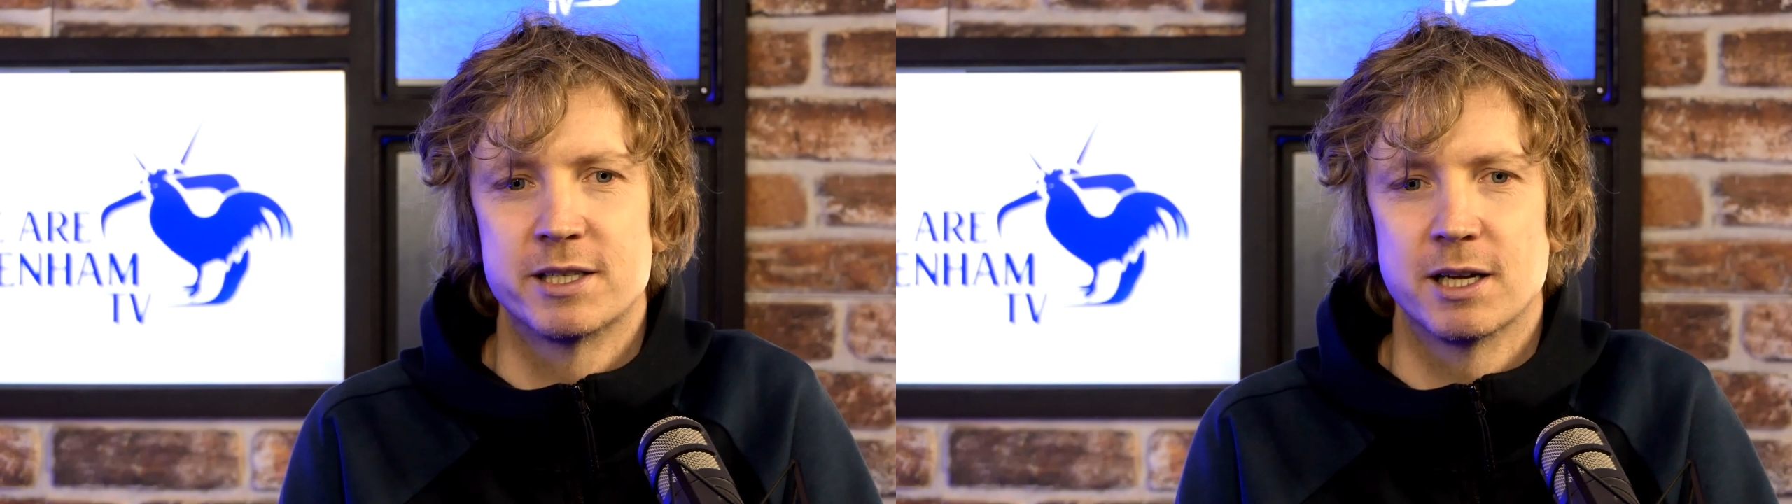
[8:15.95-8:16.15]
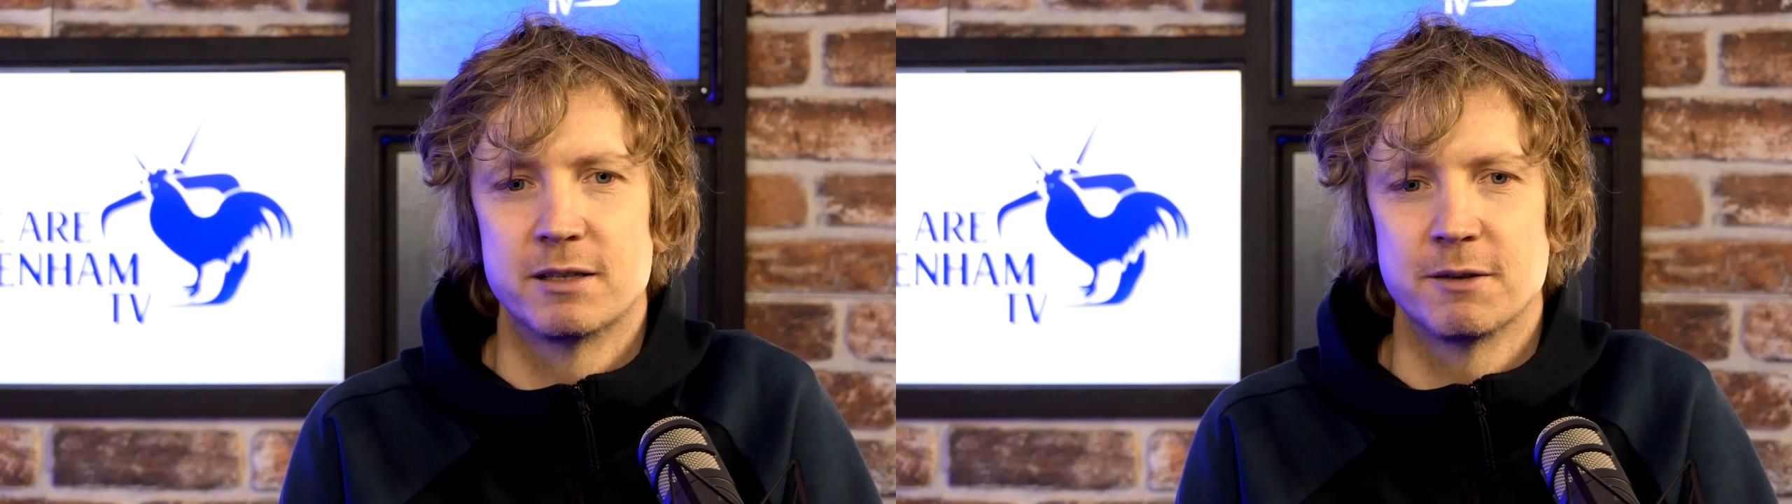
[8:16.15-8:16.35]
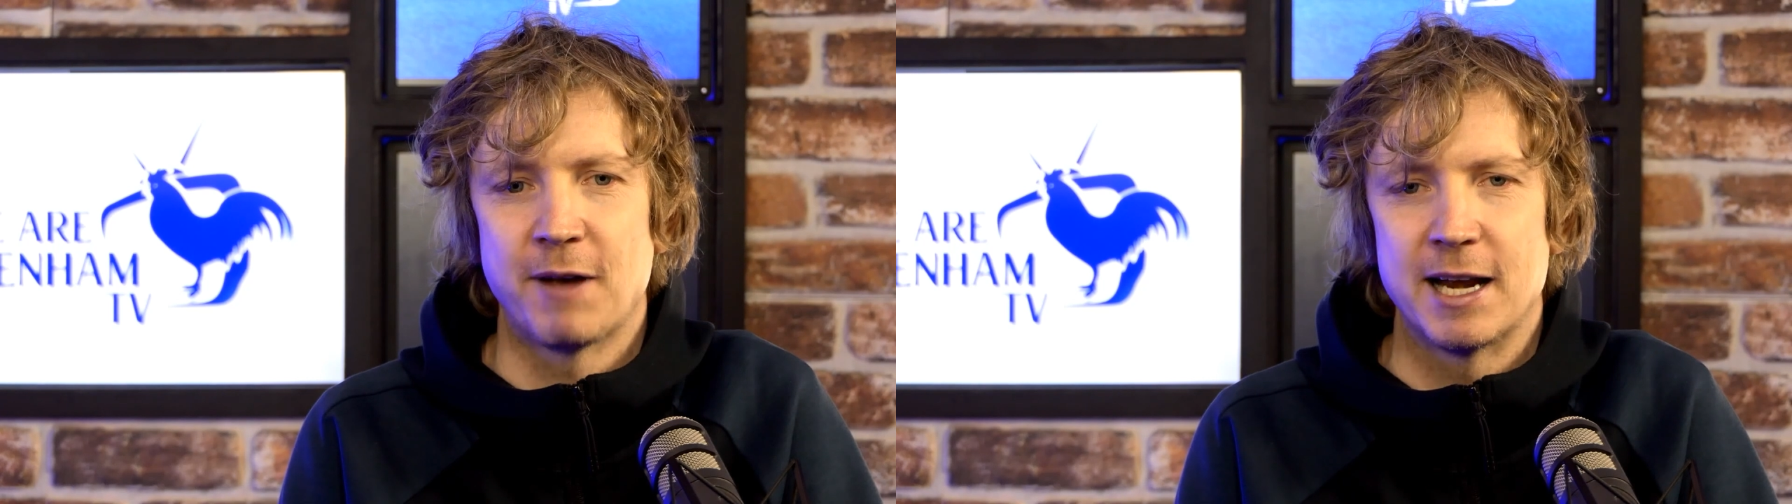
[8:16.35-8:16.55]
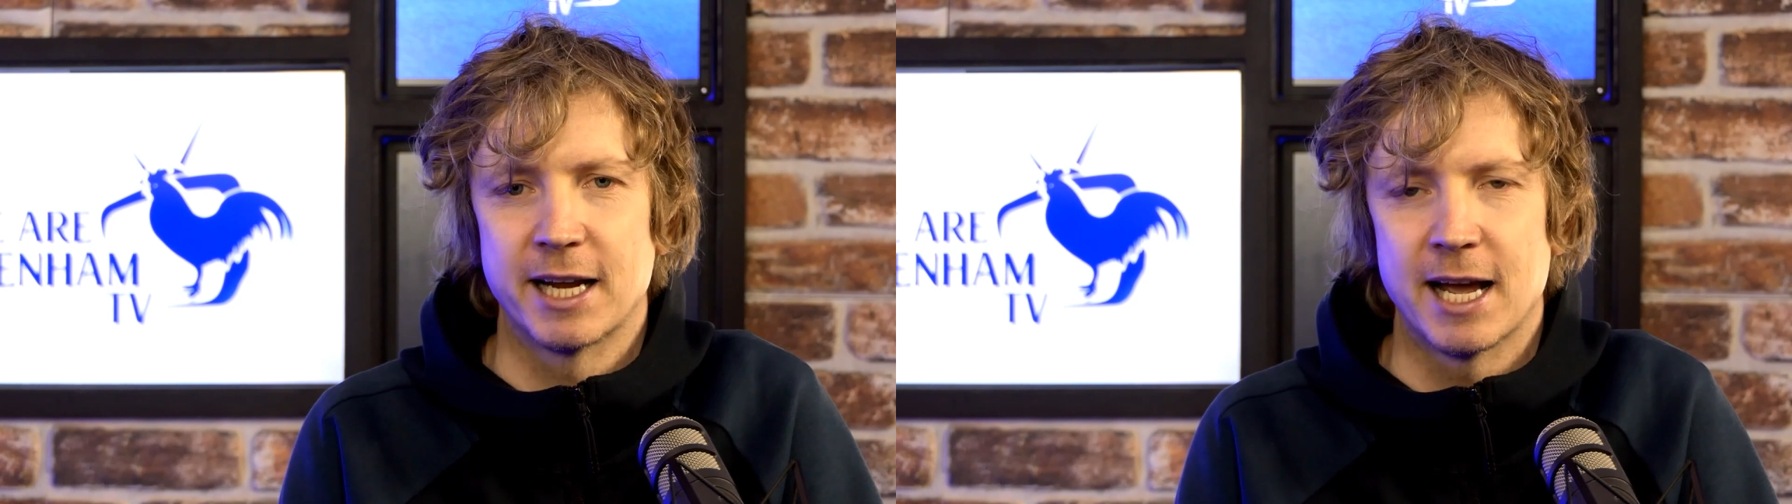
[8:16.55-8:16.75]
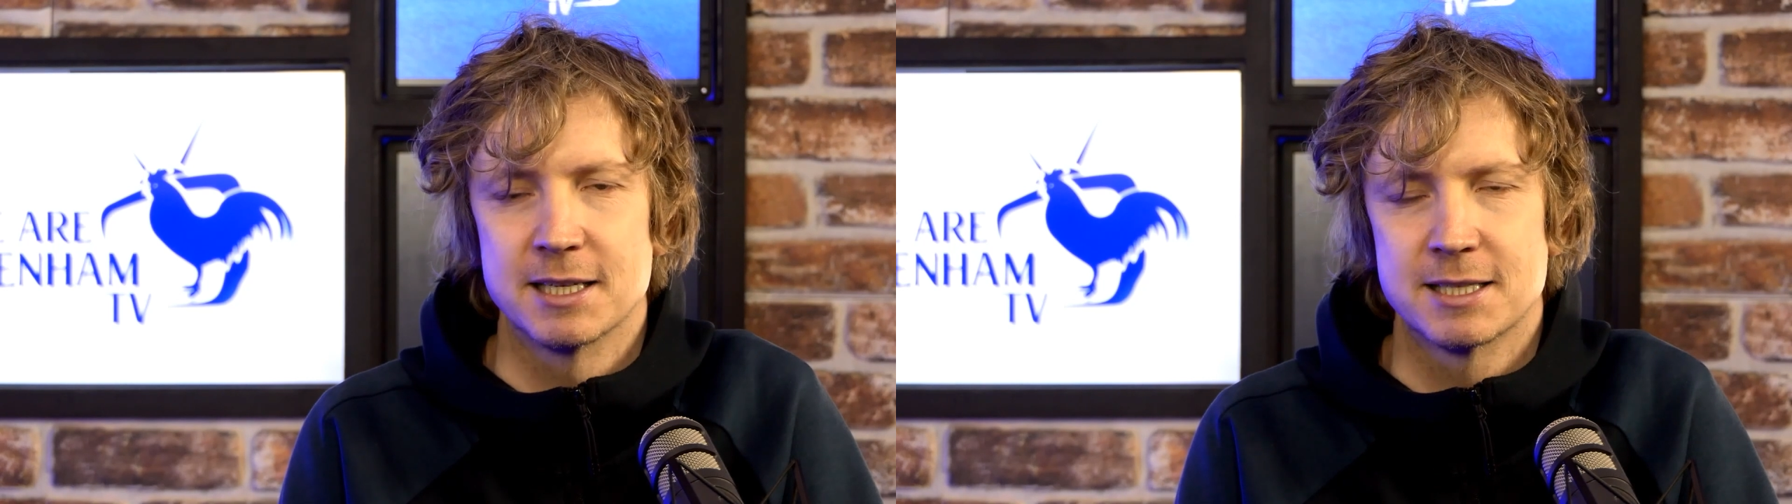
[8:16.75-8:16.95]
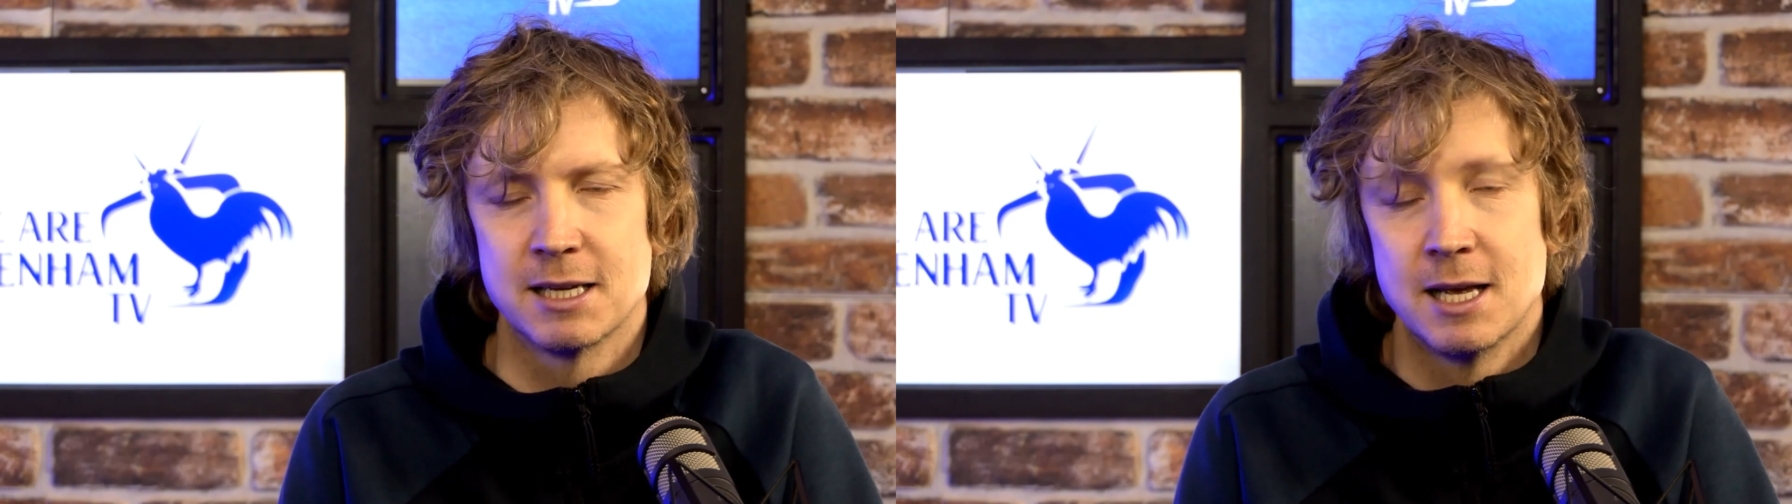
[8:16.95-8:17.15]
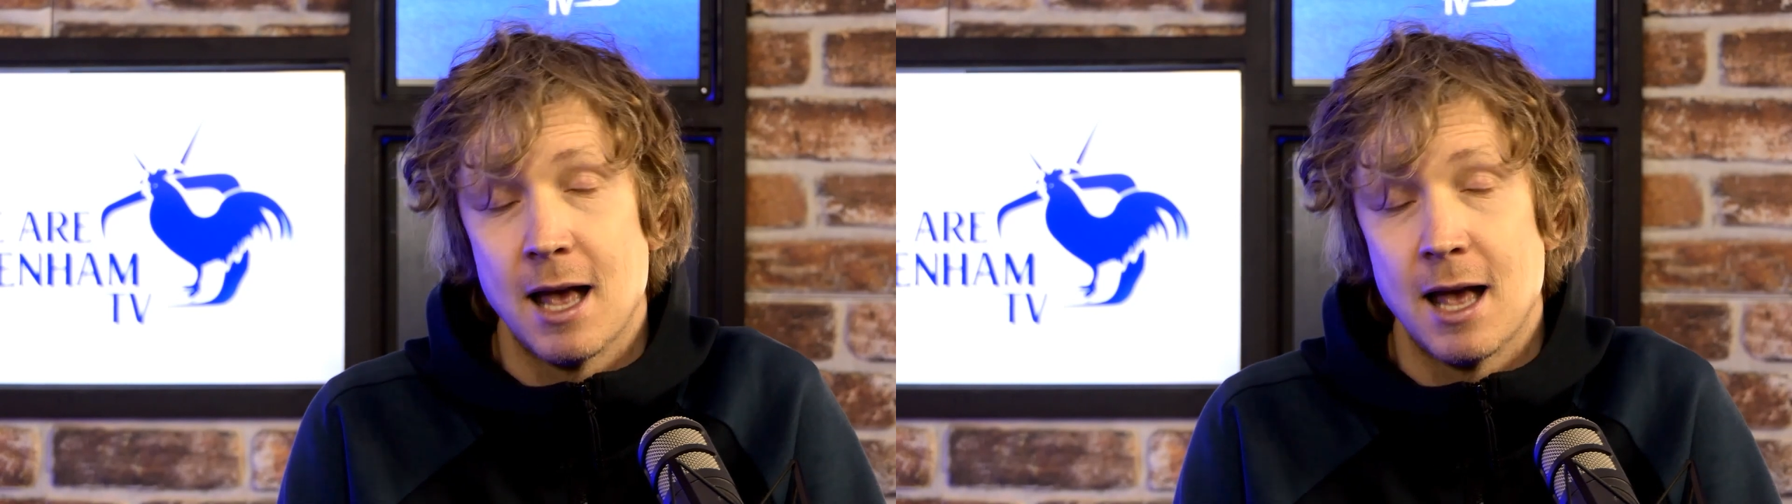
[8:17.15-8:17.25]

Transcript: to defend against.